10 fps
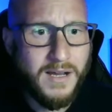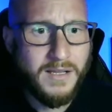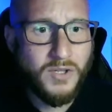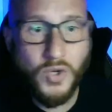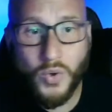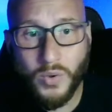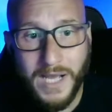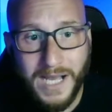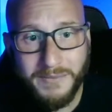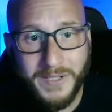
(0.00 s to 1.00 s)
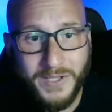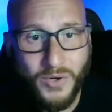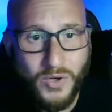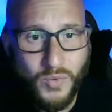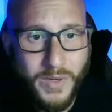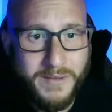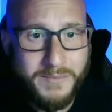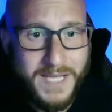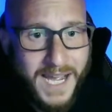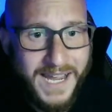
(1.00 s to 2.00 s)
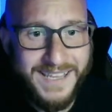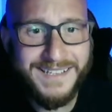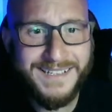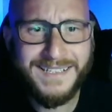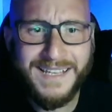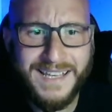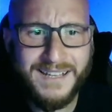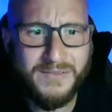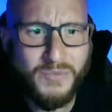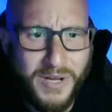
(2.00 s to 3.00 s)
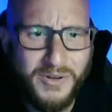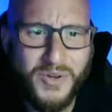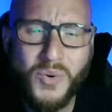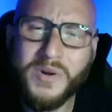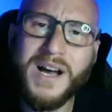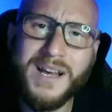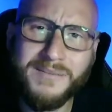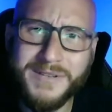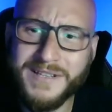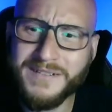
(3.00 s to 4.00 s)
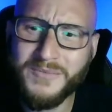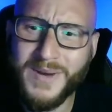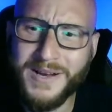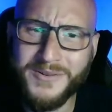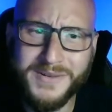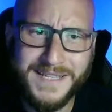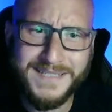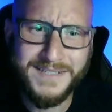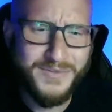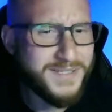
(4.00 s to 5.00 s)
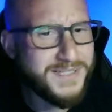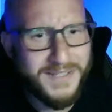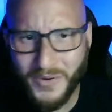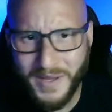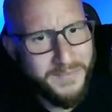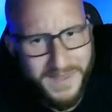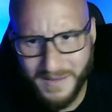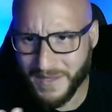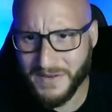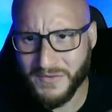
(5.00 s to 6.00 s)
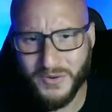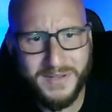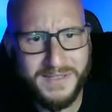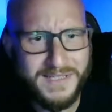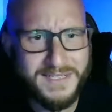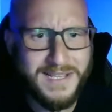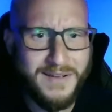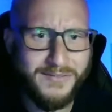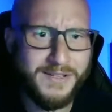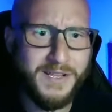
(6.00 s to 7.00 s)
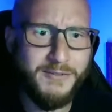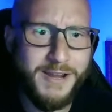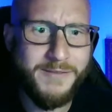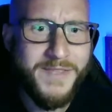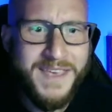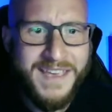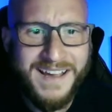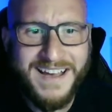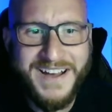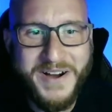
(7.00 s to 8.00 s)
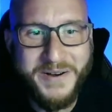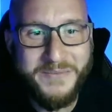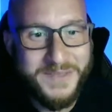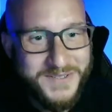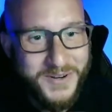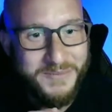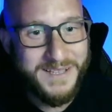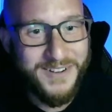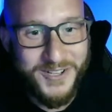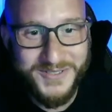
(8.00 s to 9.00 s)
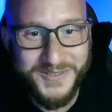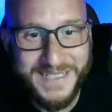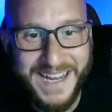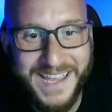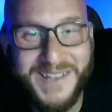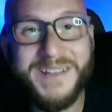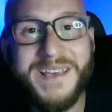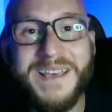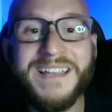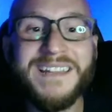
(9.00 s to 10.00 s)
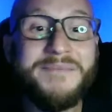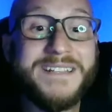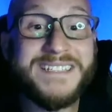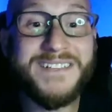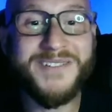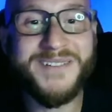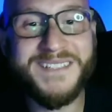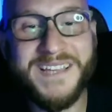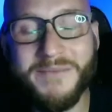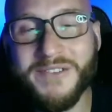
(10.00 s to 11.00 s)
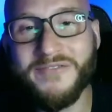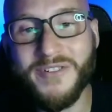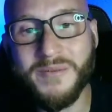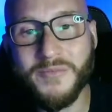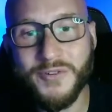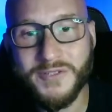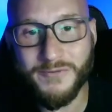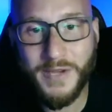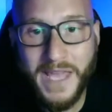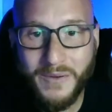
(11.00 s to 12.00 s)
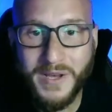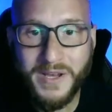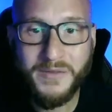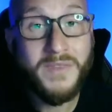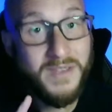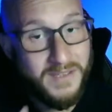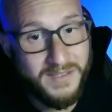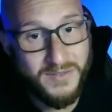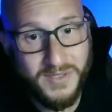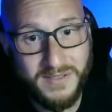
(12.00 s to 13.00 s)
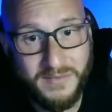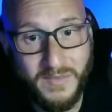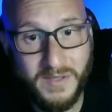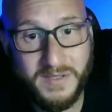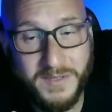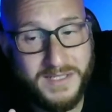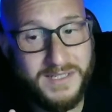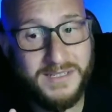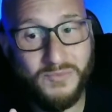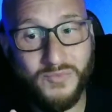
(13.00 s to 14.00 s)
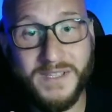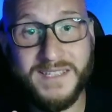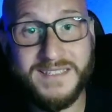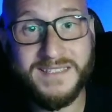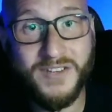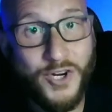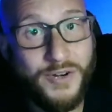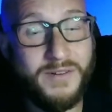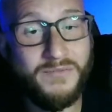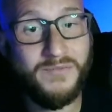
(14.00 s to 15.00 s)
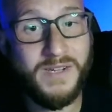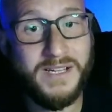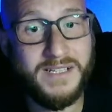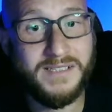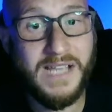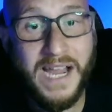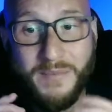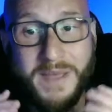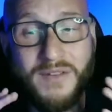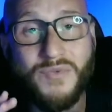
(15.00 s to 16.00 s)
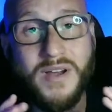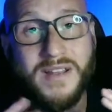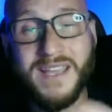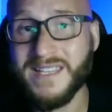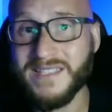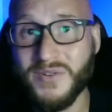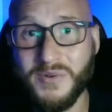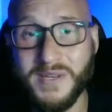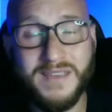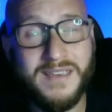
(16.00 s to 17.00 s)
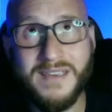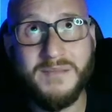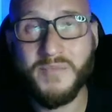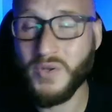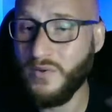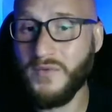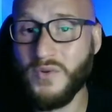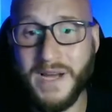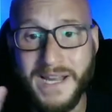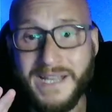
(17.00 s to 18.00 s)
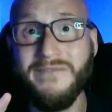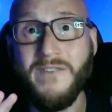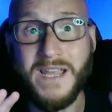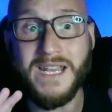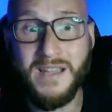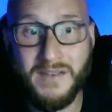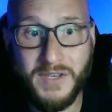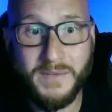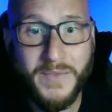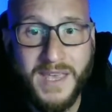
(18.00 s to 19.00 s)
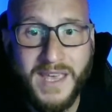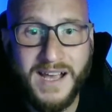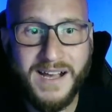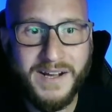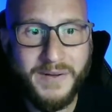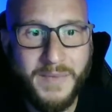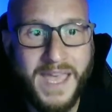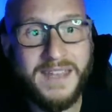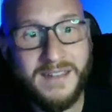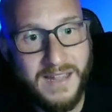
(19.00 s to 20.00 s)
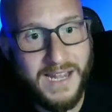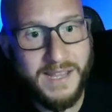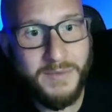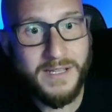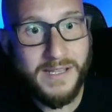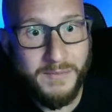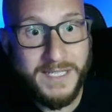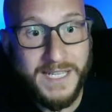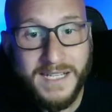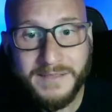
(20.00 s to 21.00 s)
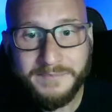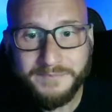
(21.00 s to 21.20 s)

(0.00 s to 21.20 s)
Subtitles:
The Gold Goblin Dark Web tie-in Gold Goblin. Wow, that's interesting. Okay, I'm not even going to touch that right now, right? It's going to be also a tie-in. Limited series coming from Christopher Cantwell. He's awesome, especially his current Iron Man run that he's doing. Beautiful. I fucking love it. And Lana Medina,